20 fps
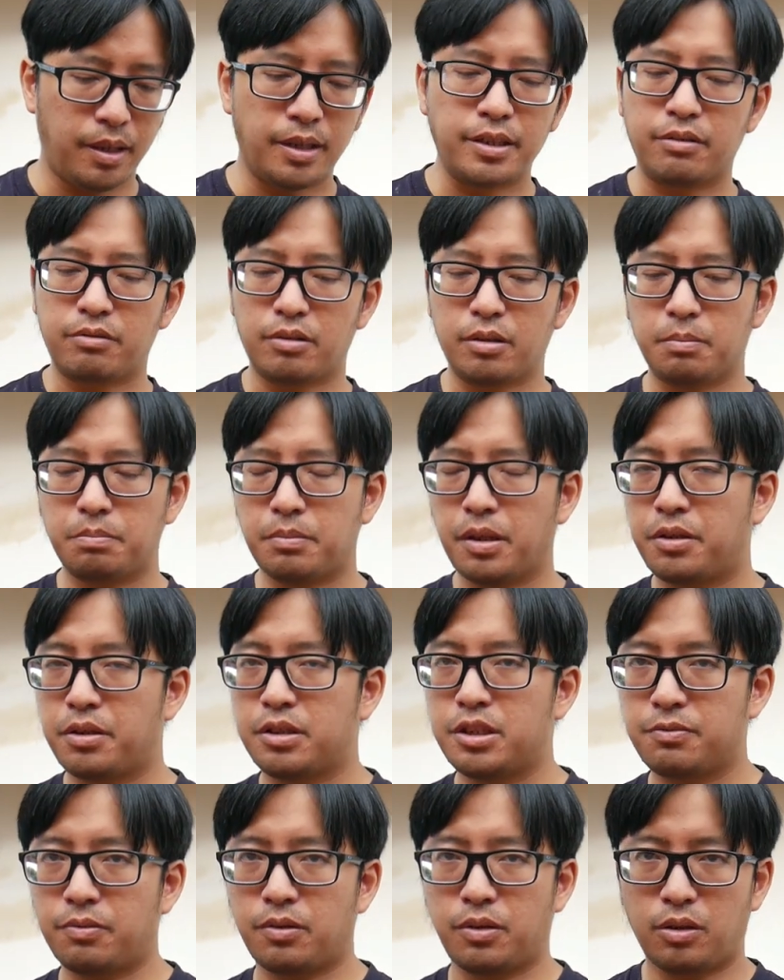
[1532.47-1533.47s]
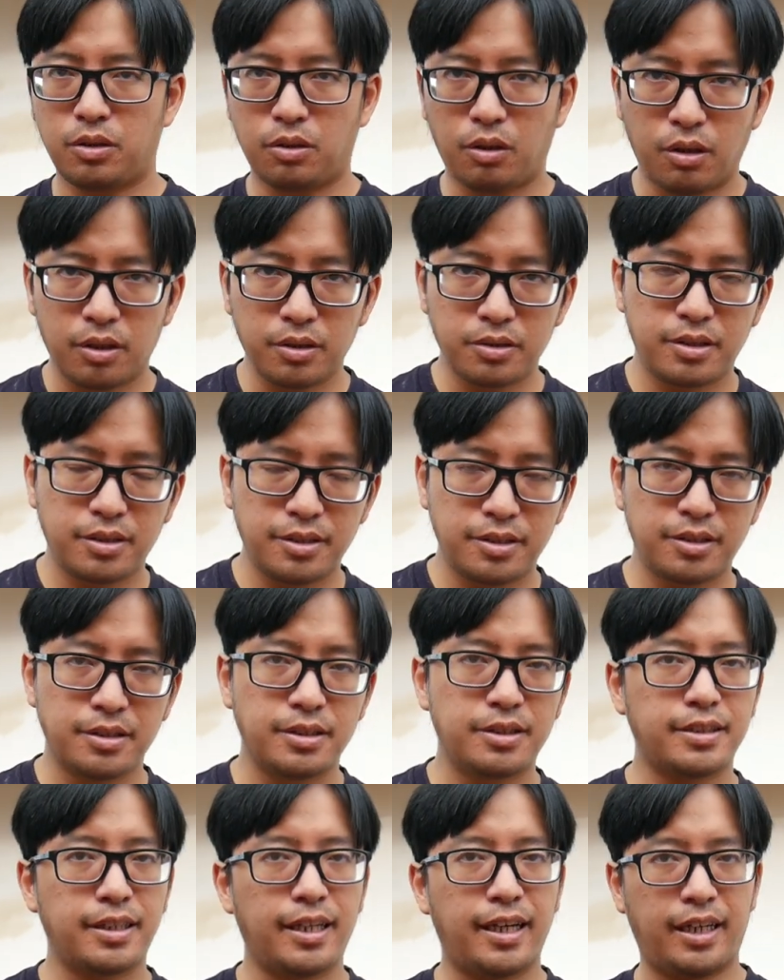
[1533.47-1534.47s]
and there are methods for long
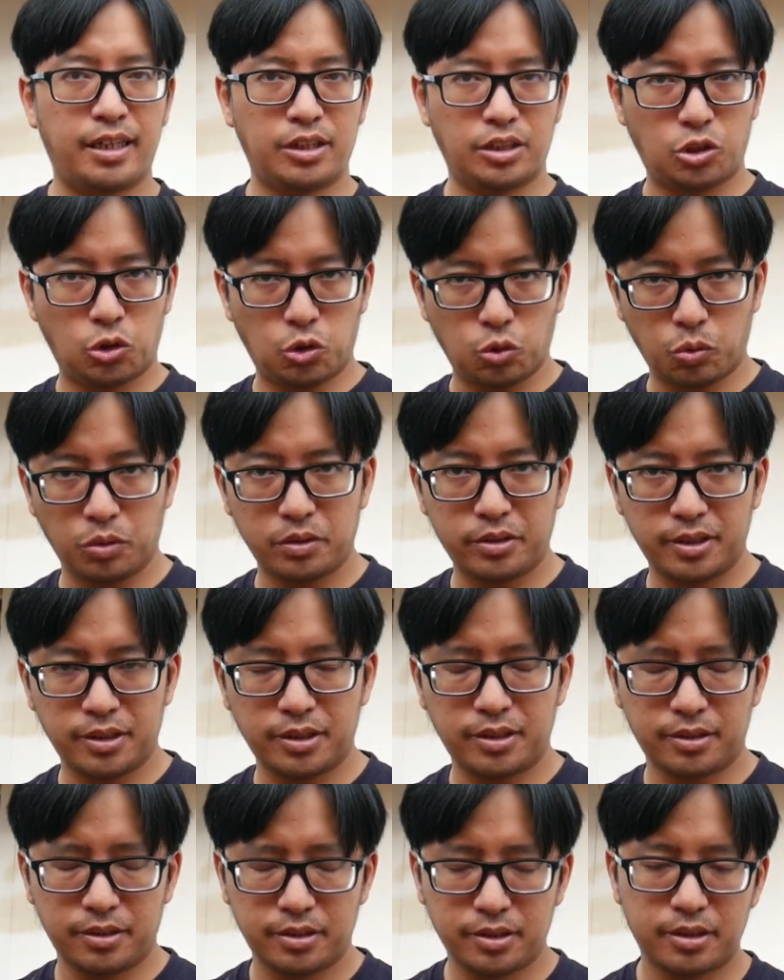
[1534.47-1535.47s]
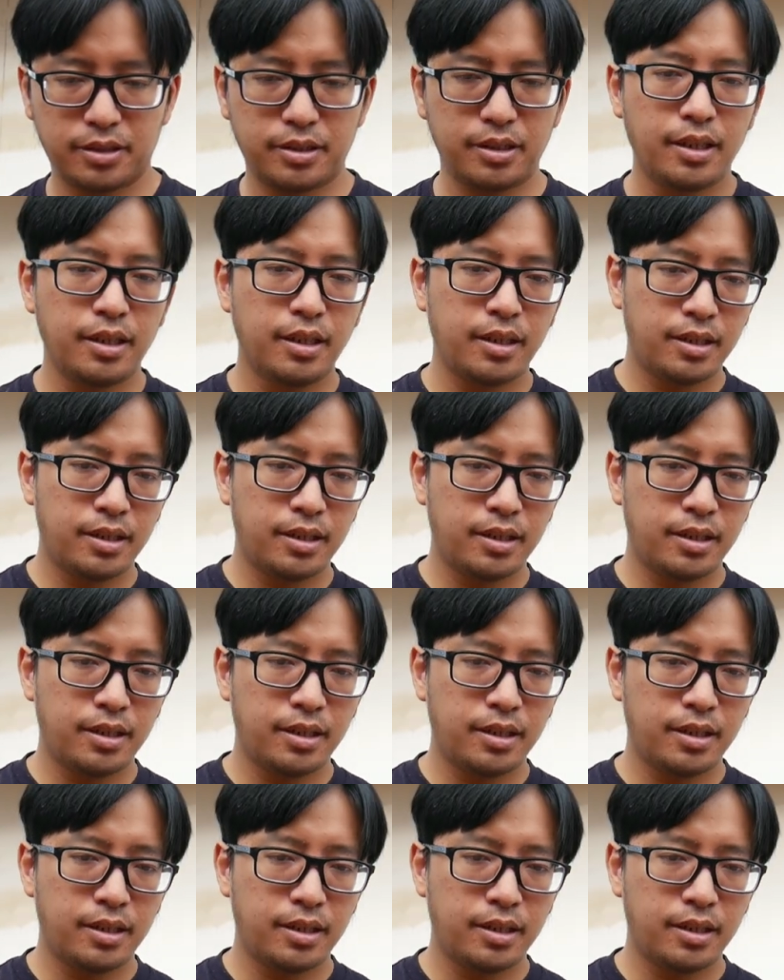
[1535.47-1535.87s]
distance and short distance.